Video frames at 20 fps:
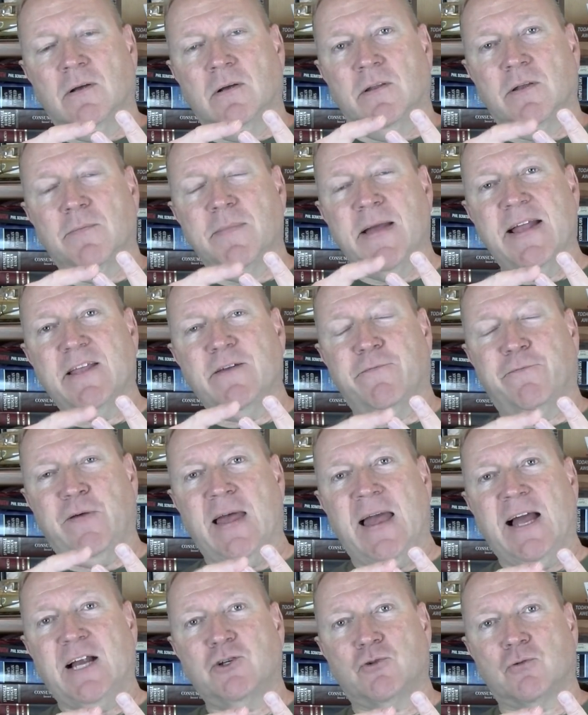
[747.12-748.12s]
the
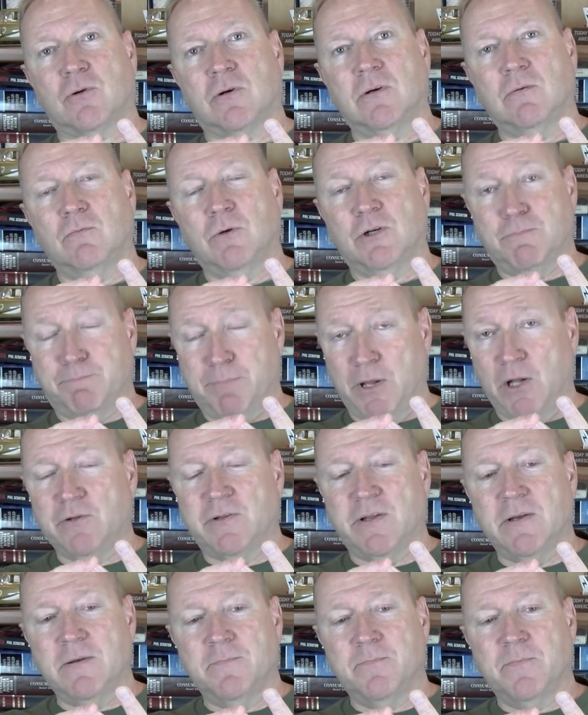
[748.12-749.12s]
manufacturer, which
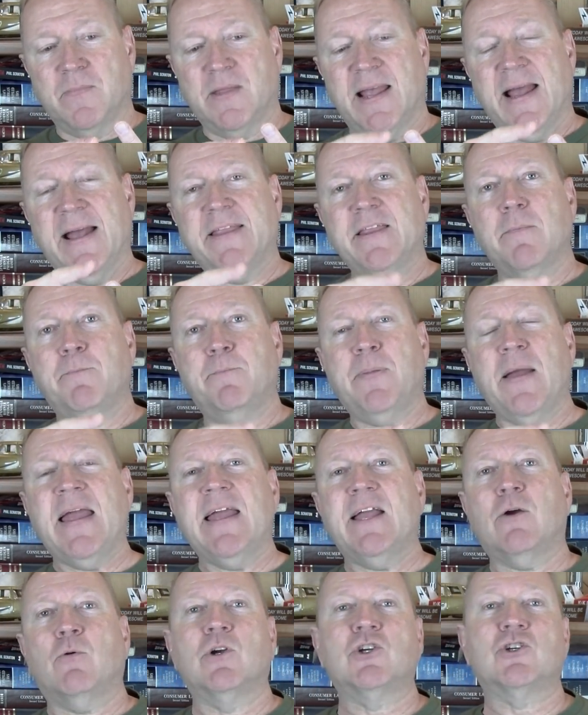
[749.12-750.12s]
built it, and the
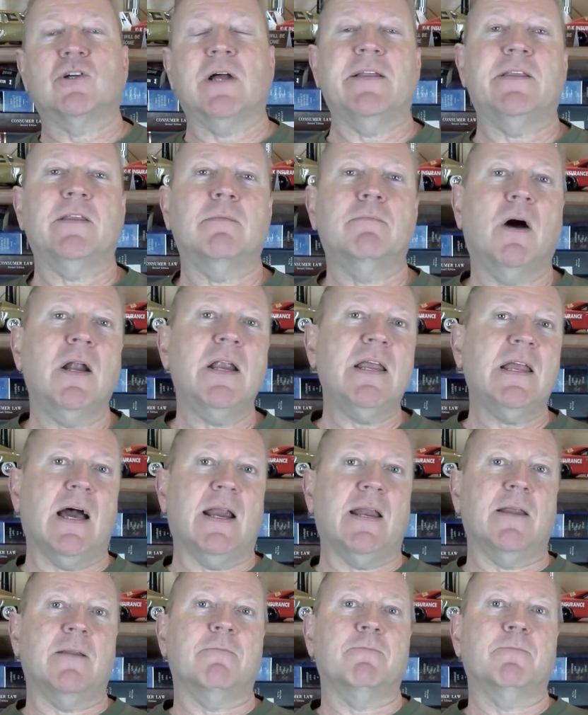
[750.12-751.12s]
bank, which lent the money
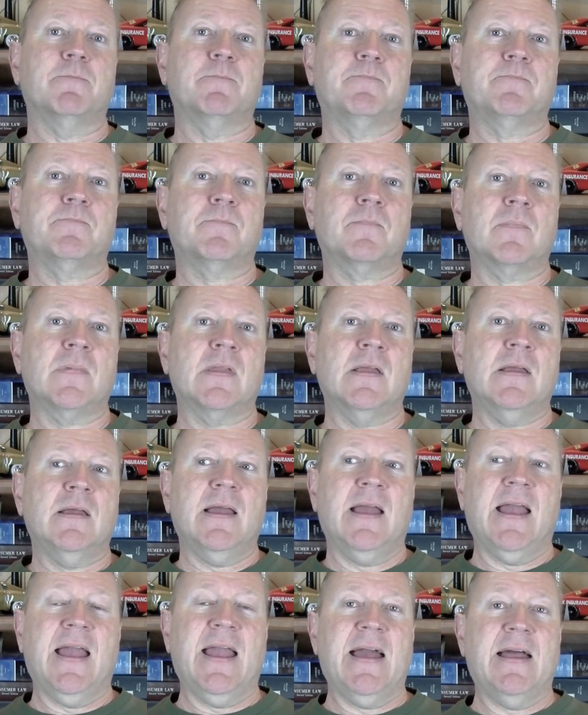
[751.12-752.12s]
on it.
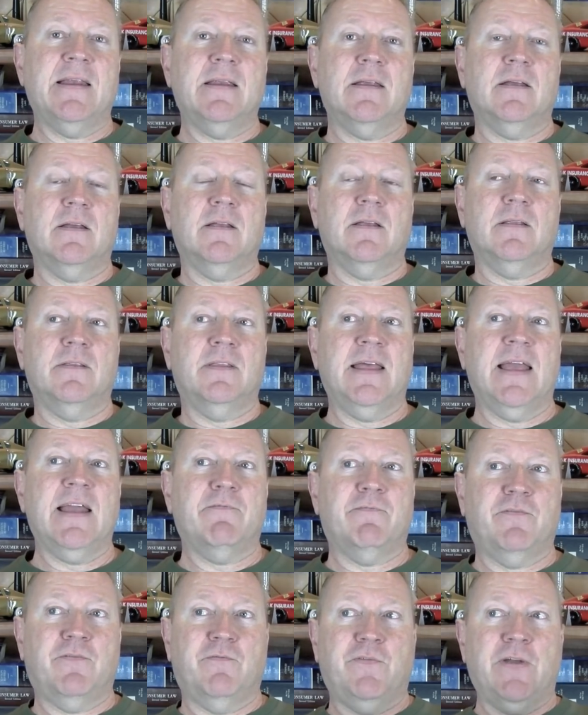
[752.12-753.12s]
And they
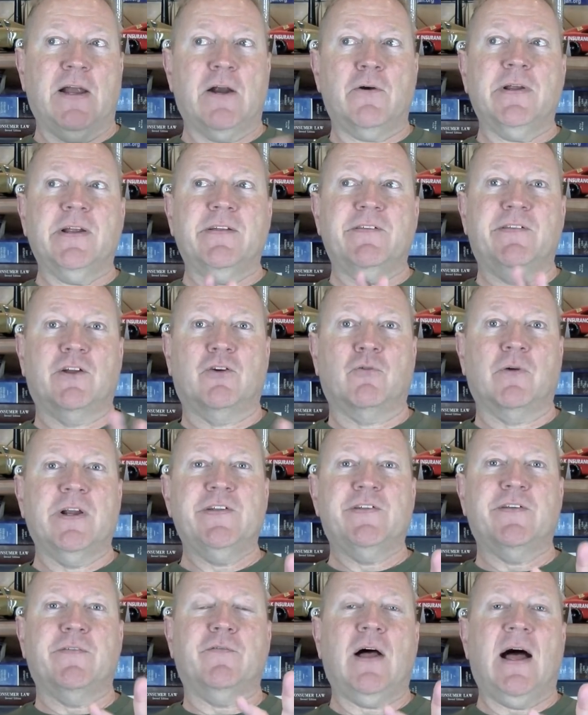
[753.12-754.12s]
have varying
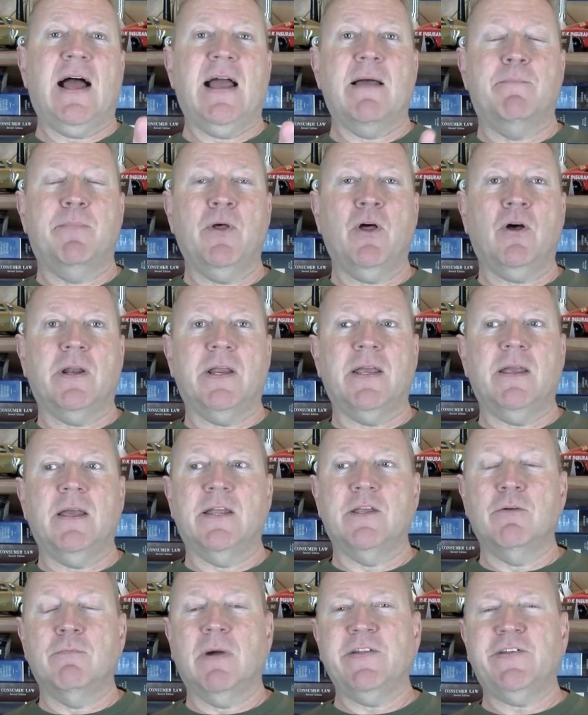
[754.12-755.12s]
degrees of liability.
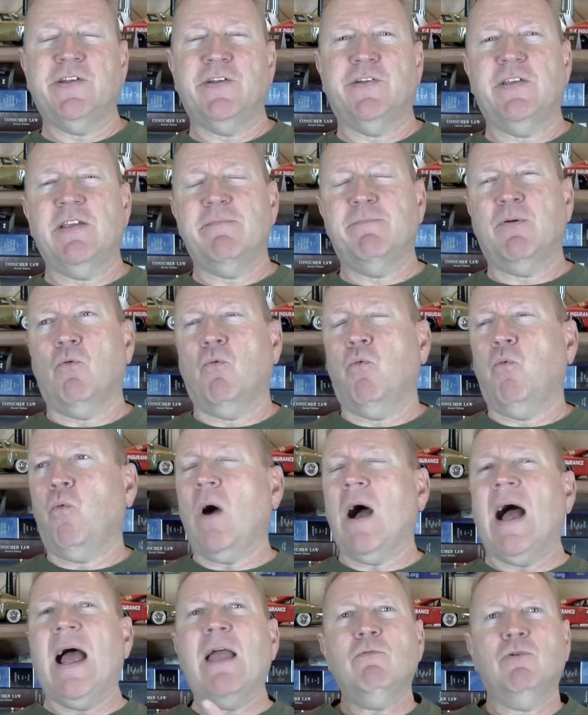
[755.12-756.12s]
And you might say, Steve, but
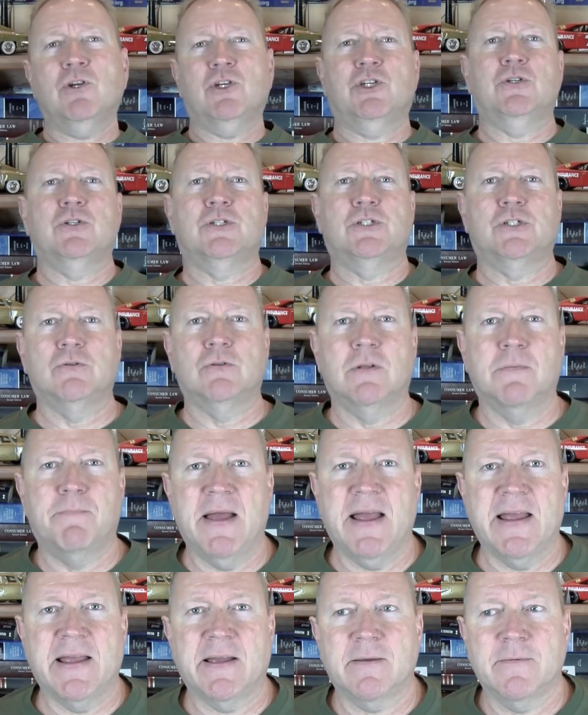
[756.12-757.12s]
why would you sue the
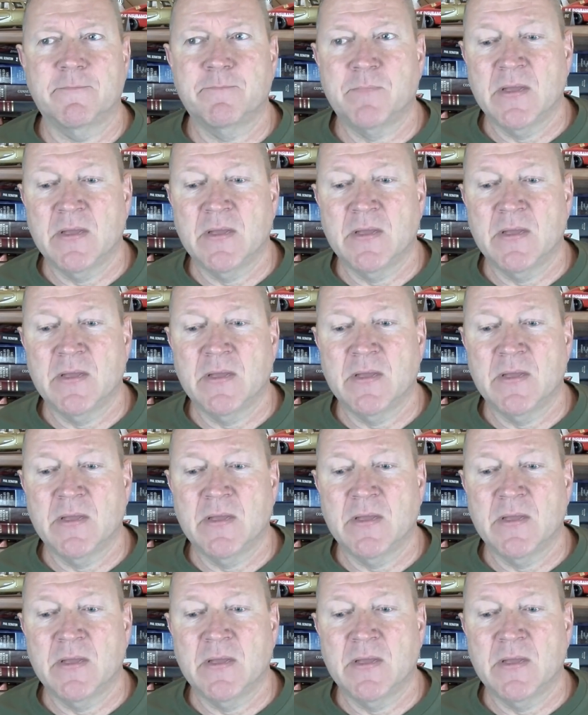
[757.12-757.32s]
bank?